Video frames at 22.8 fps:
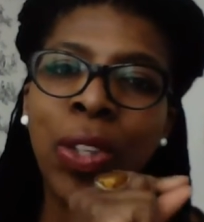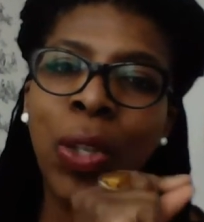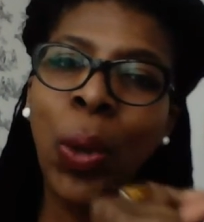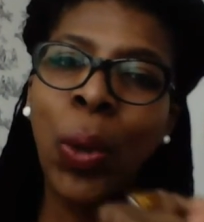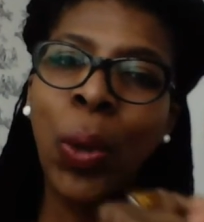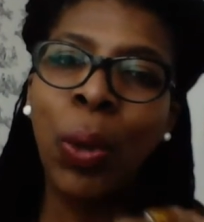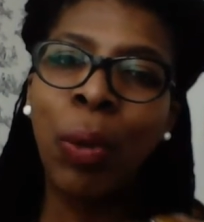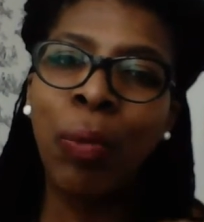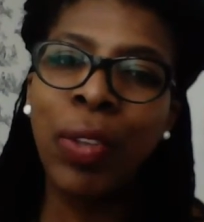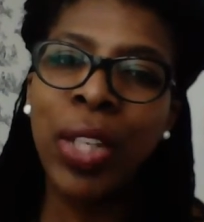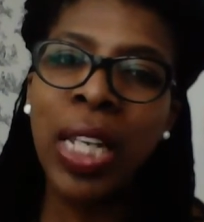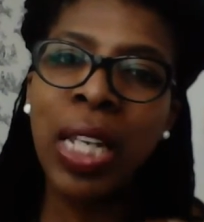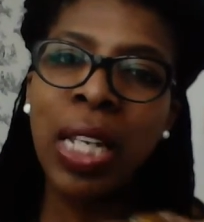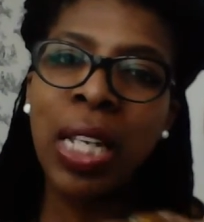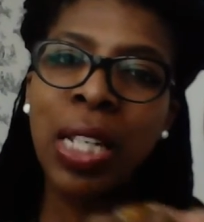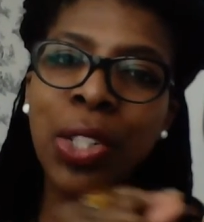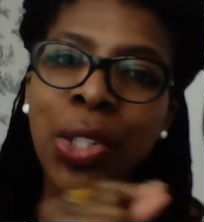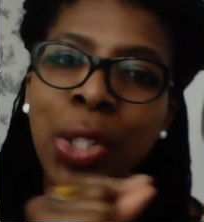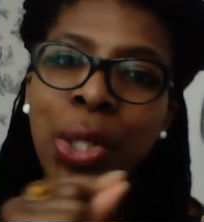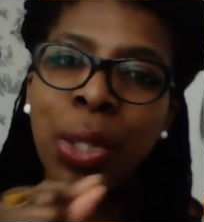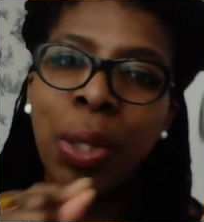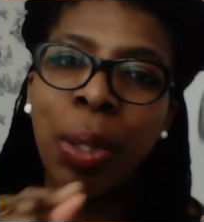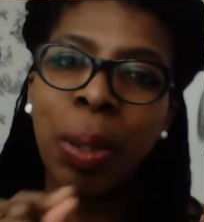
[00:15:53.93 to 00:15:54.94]
of
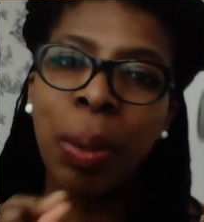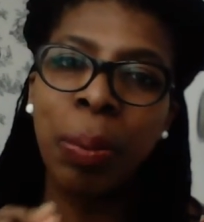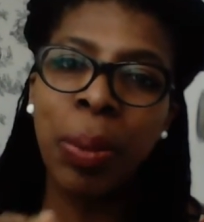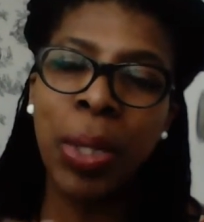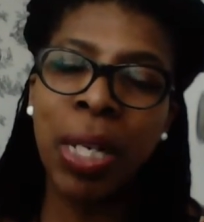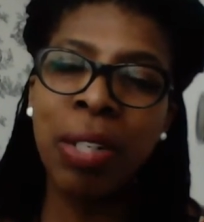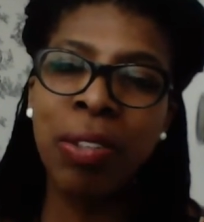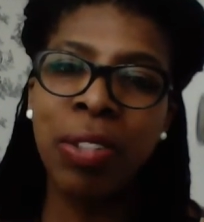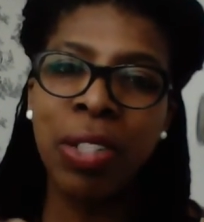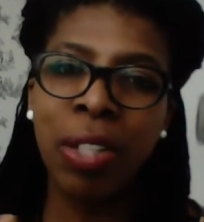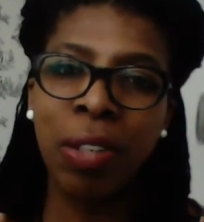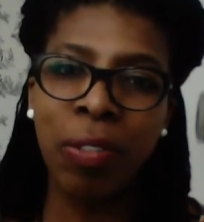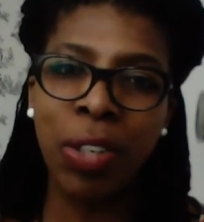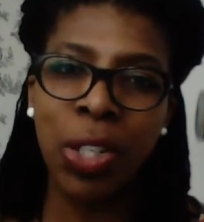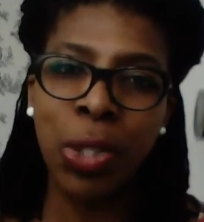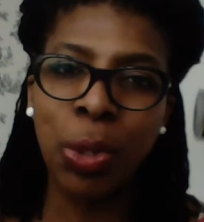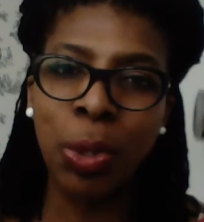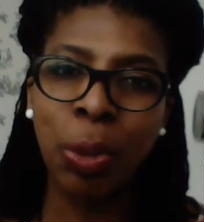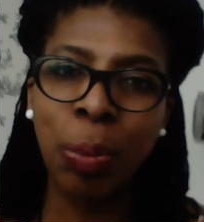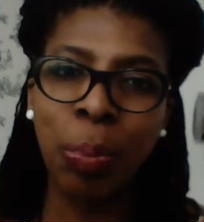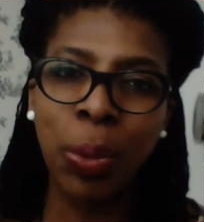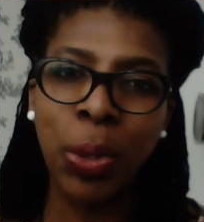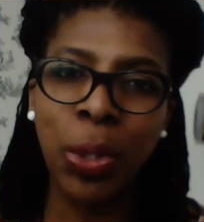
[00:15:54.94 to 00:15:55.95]
each
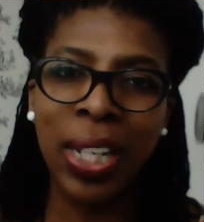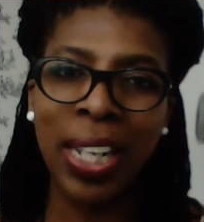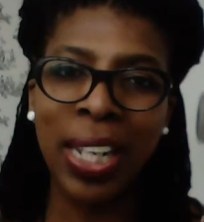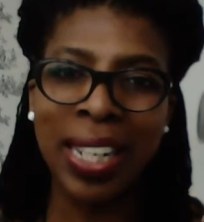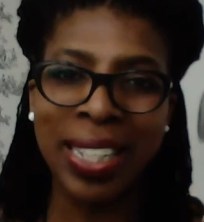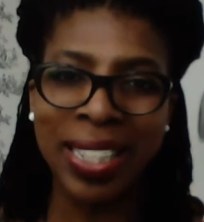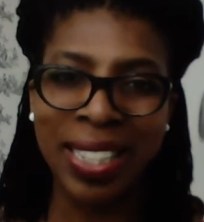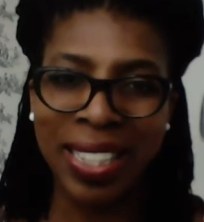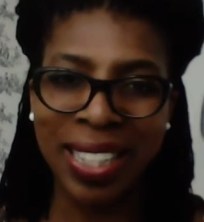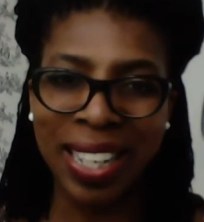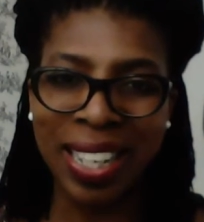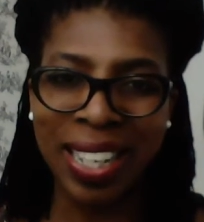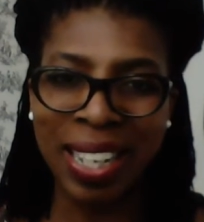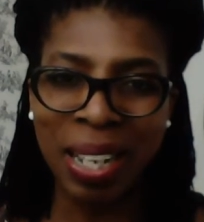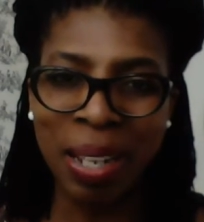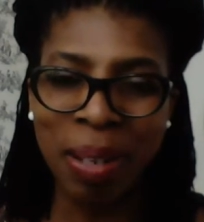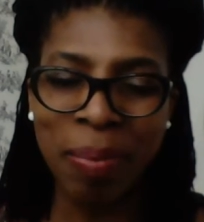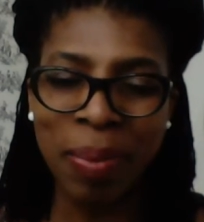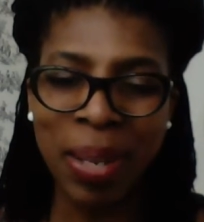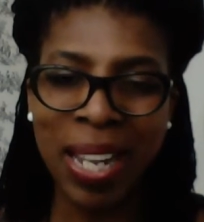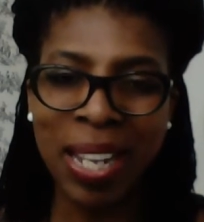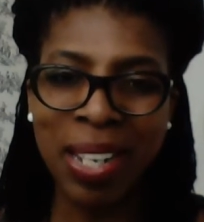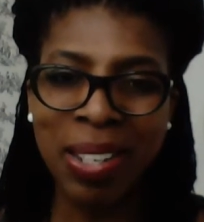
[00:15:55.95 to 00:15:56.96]
individual book as they
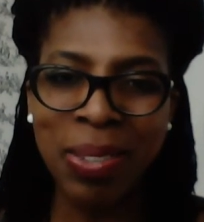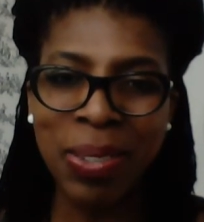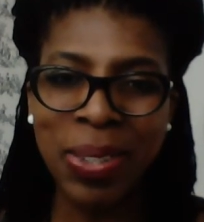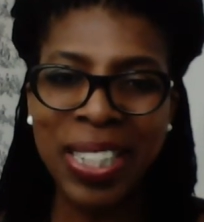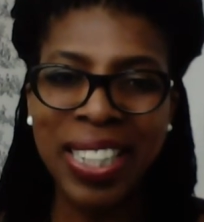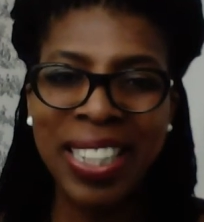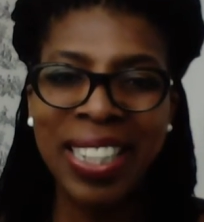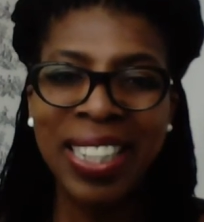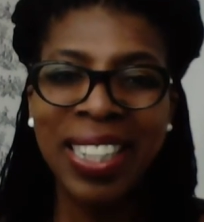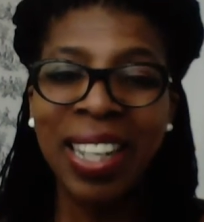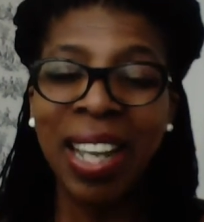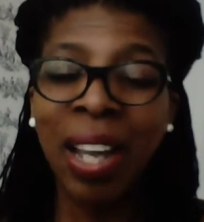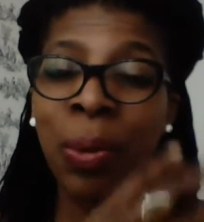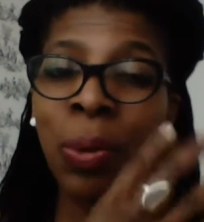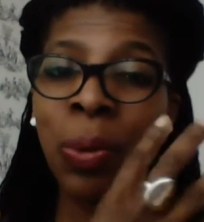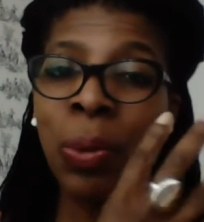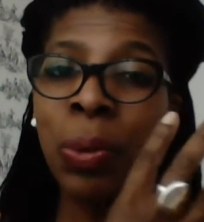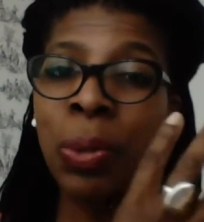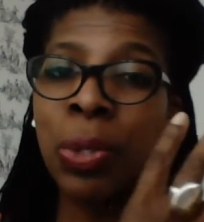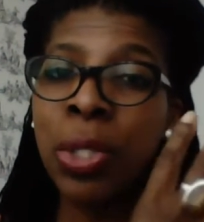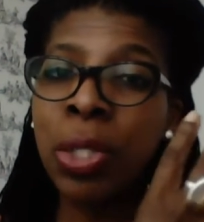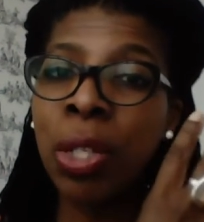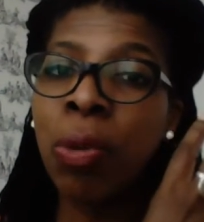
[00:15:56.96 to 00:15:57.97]
come out, and
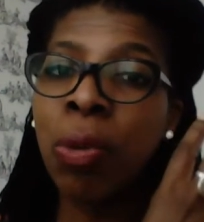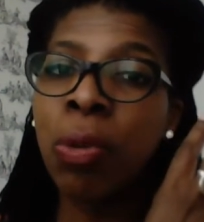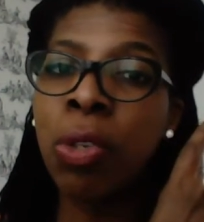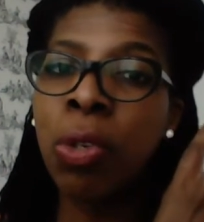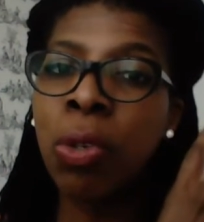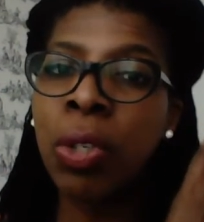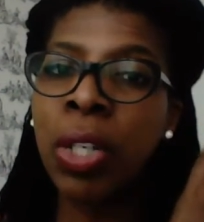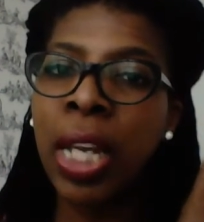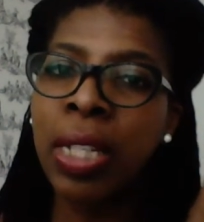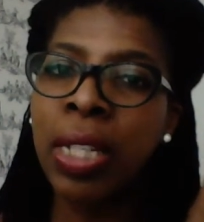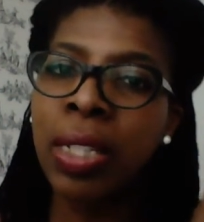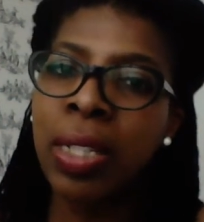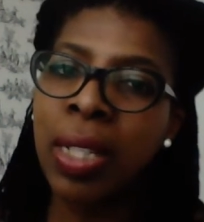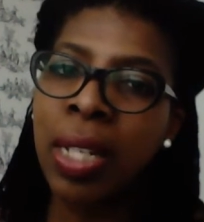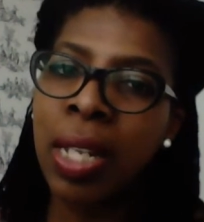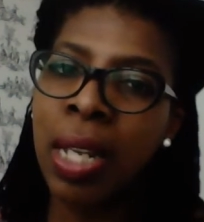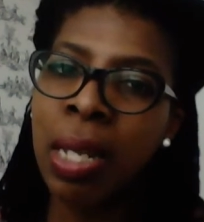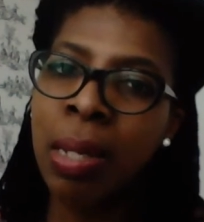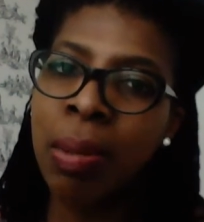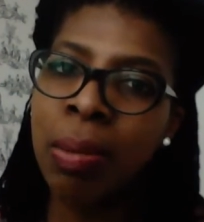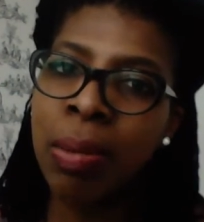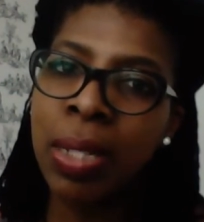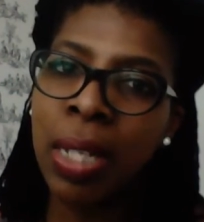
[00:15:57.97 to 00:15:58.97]
also you get an
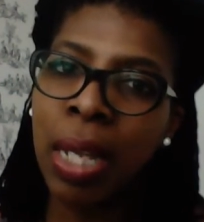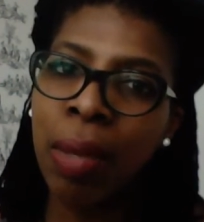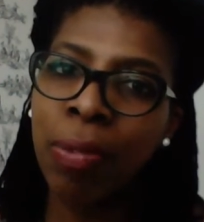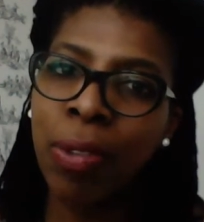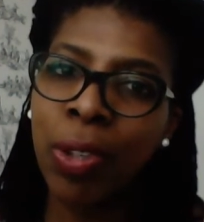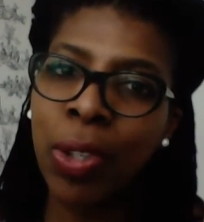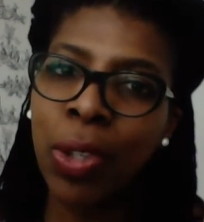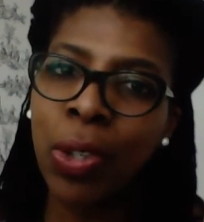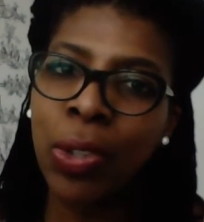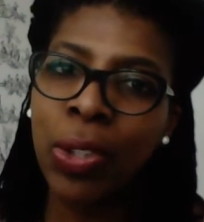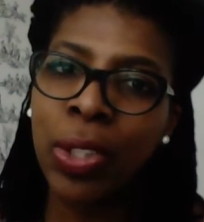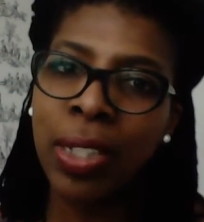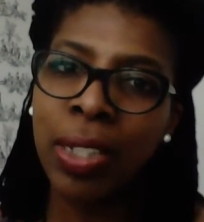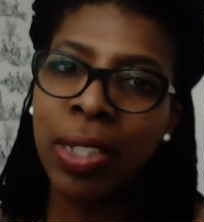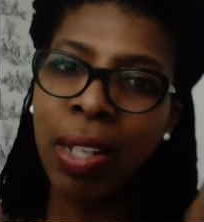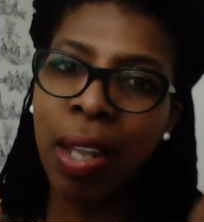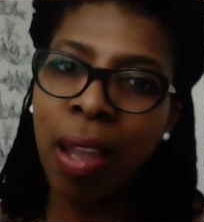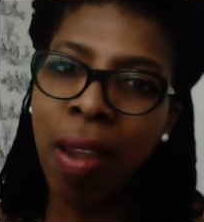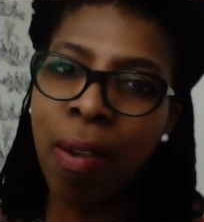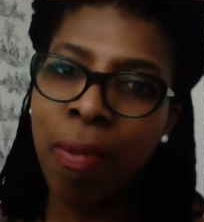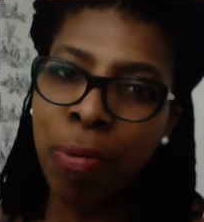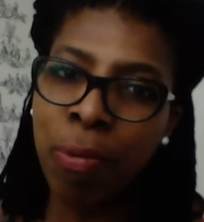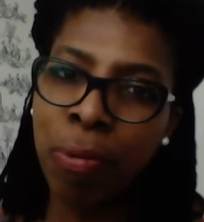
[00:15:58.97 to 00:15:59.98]
in-depth look at
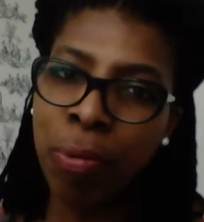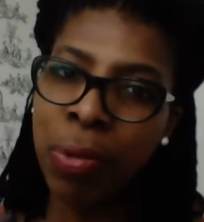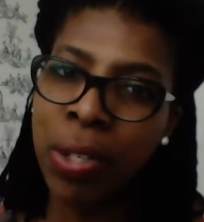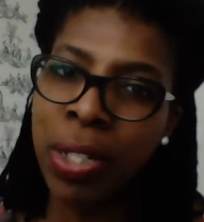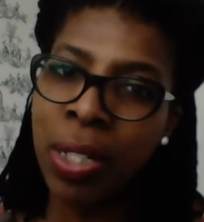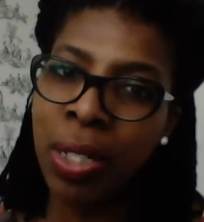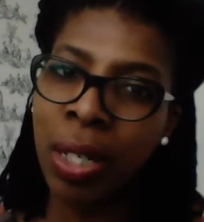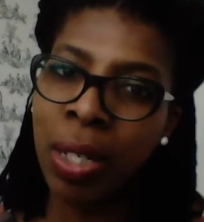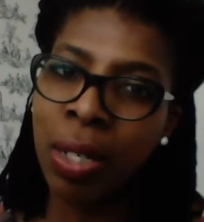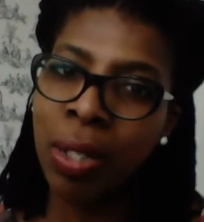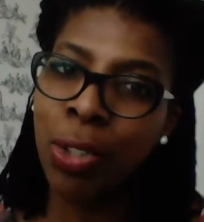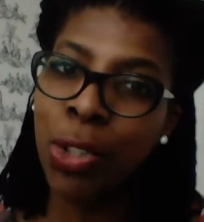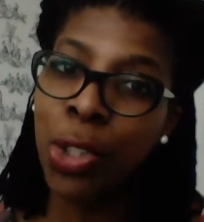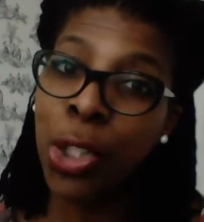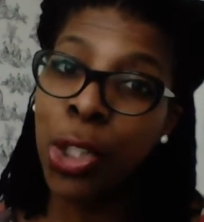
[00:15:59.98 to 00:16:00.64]
every single